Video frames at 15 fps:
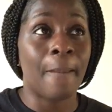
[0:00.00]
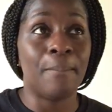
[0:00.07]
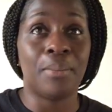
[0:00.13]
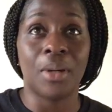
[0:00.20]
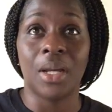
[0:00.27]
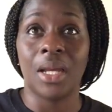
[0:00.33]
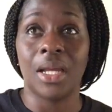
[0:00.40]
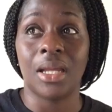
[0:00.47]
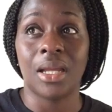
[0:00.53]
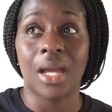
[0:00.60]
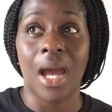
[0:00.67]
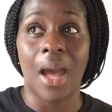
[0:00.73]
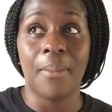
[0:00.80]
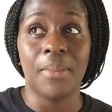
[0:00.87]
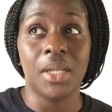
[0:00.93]
But
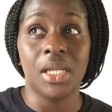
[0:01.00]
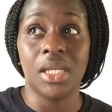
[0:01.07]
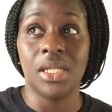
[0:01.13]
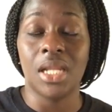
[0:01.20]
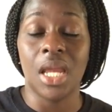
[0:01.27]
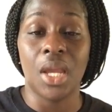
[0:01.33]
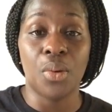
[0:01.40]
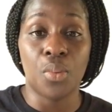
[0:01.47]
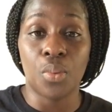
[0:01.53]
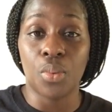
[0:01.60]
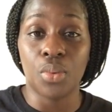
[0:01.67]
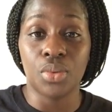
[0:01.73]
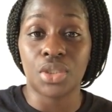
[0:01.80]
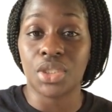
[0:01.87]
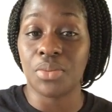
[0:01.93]
I mean, it
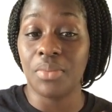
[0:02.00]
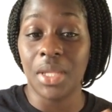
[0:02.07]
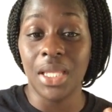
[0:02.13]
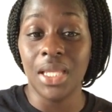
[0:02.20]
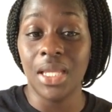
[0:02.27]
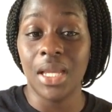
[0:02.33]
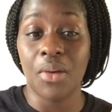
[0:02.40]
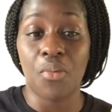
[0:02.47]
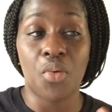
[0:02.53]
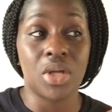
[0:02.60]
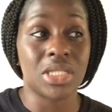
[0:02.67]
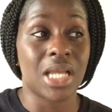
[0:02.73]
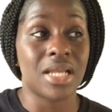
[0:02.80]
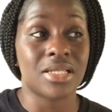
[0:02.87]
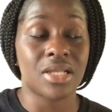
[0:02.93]
to me,
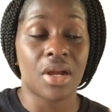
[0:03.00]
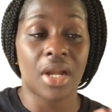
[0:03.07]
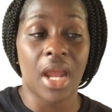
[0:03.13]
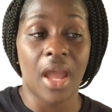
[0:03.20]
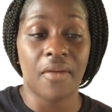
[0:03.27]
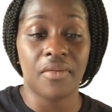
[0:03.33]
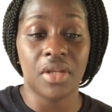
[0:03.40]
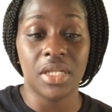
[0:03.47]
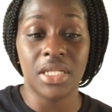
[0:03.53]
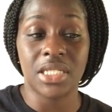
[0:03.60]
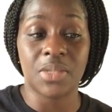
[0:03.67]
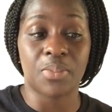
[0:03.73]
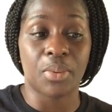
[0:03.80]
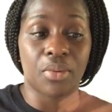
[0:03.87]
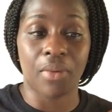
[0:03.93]
once I started having
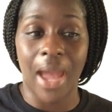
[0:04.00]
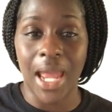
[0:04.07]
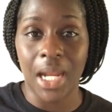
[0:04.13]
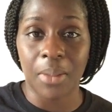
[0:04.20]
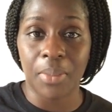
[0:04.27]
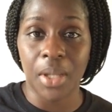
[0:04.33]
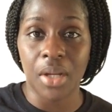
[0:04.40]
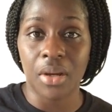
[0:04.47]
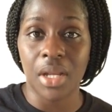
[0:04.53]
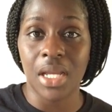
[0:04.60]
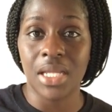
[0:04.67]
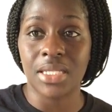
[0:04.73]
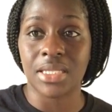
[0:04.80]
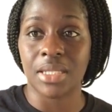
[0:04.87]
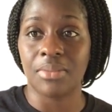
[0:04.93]
these sporadic
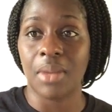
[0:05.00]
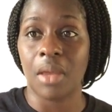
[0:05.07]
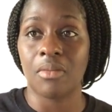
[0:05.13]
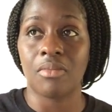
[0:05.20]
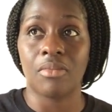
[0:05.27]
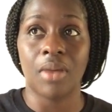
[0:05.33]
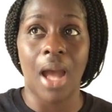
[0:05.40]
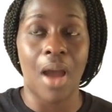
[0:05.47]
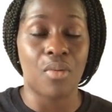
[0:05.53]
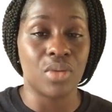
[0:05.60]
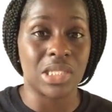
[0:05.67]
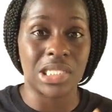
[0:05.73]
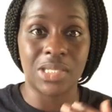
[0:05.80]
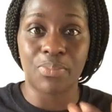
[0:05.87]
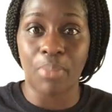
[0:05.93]
periods, and maybe I
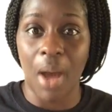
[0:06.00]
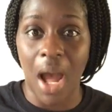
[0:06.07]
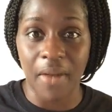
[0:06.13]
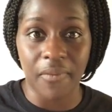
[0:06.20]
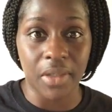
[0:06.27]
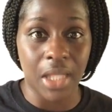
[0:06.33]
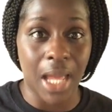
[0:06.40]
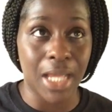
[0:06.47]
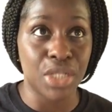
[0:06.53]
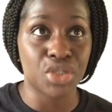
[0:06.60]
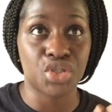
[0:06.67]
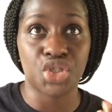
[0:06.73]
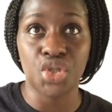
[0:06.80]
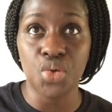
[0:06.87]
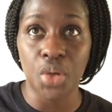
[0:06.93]
would spot for like
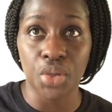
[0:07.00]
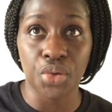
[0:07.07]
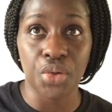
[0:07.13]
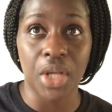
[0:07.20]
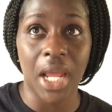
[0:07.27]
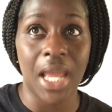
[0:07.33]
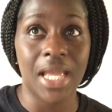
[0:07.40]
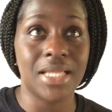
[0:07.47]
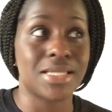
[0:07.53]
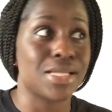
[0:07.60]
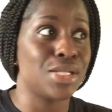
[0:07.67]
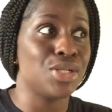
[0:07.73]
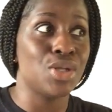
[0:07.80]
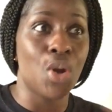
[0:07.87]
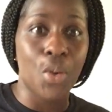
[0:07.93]
two or three days,
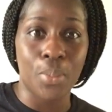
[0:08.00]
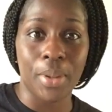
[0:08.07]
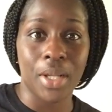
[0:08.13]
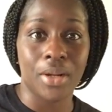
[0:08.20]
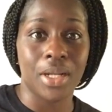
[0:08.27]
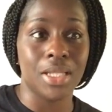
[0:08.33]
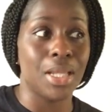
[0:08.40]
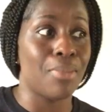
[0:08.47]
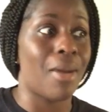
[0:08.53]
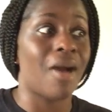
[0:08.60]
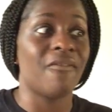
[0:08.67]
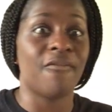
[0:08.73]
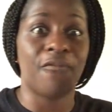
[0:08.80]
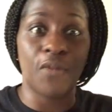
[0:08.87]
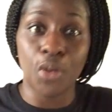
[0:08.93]
then no period, then my
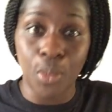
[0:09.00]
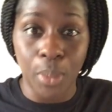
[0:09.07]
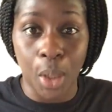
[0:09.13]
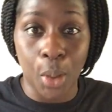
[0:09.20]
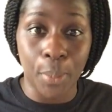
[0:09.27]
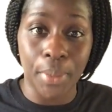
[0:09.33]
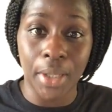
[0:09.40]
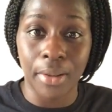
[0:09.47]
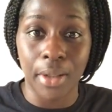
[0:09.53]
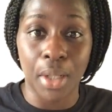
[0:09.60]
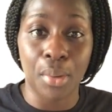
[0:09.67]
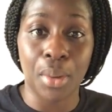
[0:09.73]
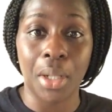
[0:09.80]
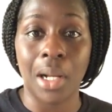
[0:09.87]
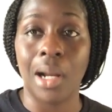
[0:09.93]
full-blown
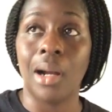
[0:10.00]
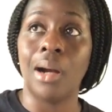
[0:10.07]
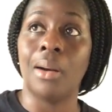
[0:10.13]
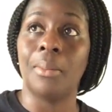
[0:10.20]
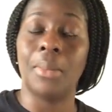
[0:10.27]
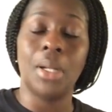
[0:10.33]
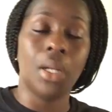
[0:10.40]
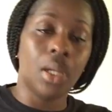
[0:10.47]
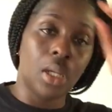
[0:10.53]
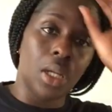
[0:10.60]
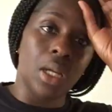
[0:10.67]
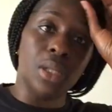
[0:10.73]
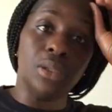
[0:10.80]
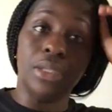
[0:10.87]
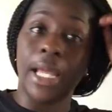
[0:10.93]
period would come
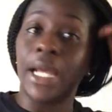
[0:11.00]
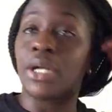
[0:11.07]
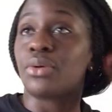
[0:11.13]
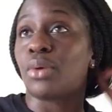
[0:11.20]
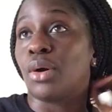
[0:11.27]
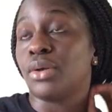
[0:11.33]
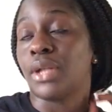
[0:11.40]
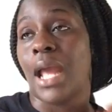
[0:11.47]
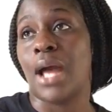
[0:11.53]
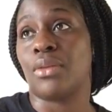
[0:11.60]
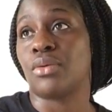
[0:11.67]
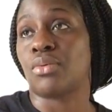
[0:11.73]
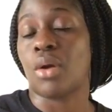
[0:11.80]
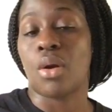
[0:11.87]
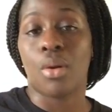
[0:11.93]
later on
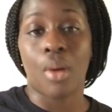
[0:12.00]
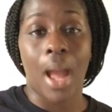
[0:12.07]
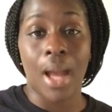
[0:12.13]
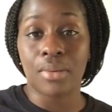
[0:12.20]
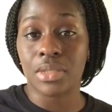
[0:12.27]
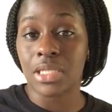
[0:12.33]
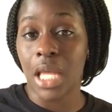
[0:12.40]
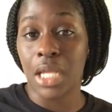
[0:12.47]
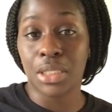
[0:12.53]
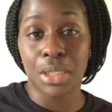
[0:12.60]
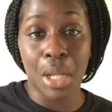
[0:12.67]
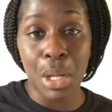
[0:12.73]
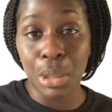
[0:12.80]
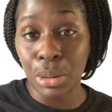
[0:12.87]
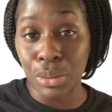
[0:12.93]
down the road. I was like,
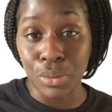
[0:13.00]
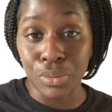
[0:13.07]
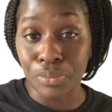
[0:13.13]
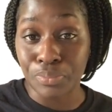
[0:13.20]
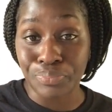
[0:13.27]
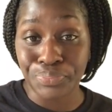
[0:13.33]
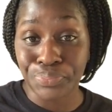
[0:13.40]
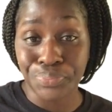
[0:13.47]
no.